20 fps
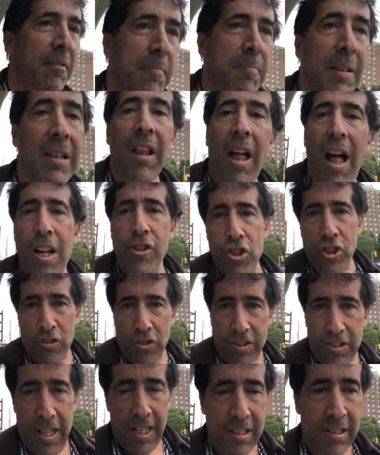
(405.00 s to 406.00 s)
Logical
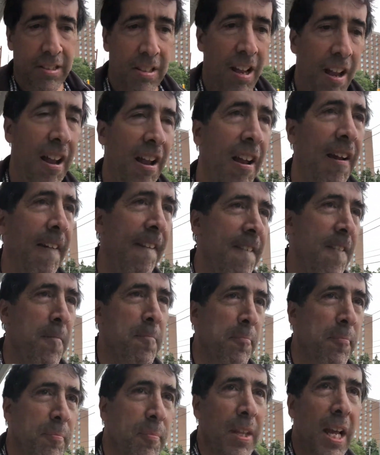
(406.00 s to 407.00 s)
sense.
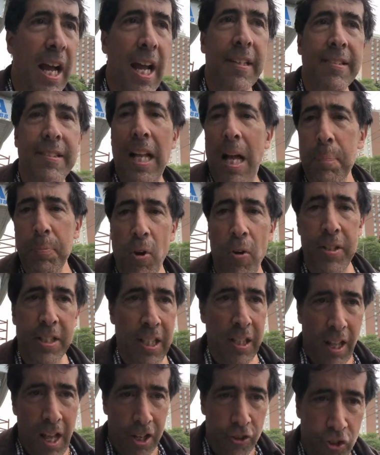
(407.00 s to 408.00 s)
I stopped going the
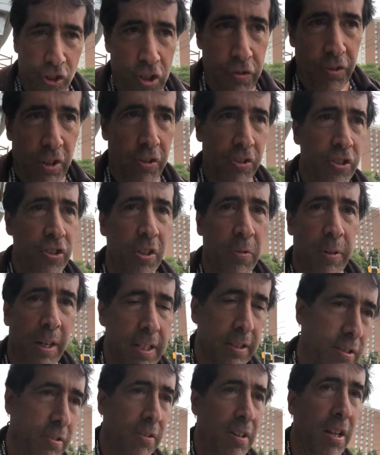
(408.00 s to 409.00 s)
logical road. You know what I
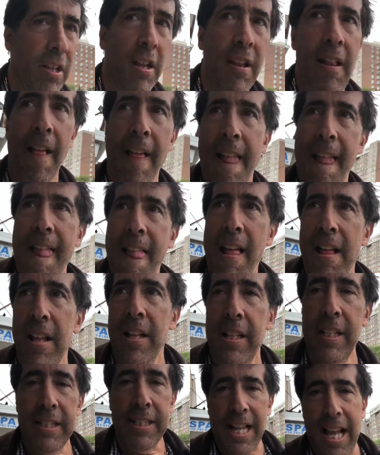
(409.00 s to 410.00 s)
do.
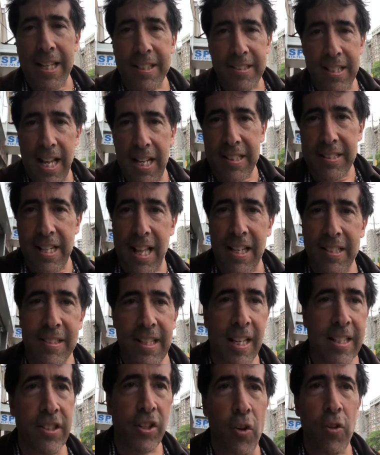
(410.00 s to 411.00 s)
Next.
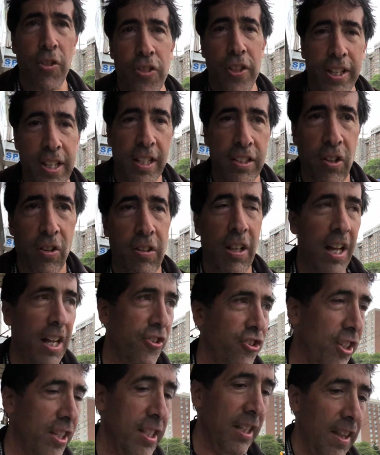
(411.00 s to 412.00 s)
No thinking, no
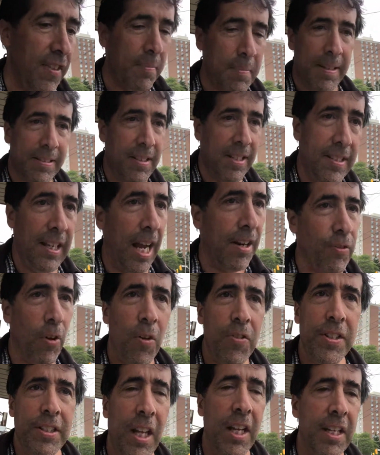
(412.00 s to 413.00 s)
logic. Nothing makes any sense. I roll
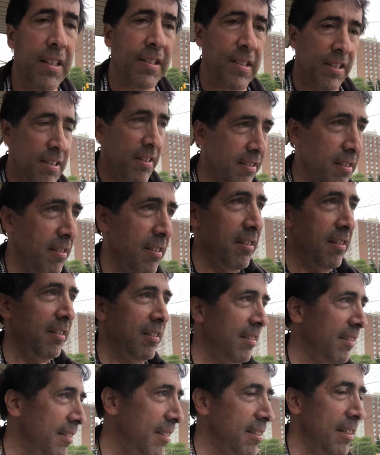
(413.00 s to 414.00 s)
the dice.
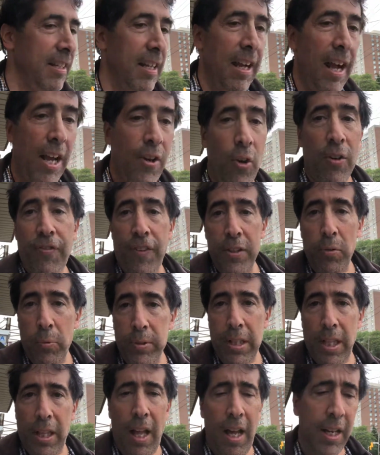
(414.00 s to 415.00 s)
I know a friend that
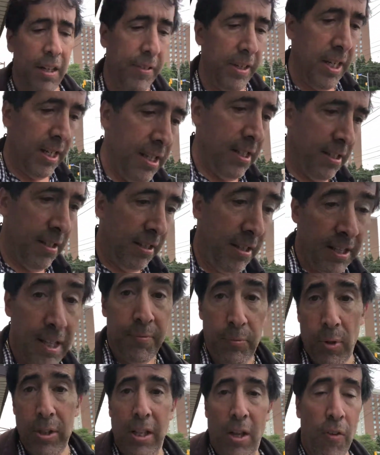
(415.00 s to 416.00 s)
won the lottery. He
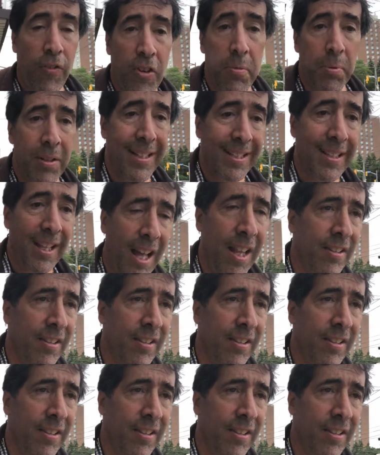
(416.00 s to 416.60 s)
won over $1 million.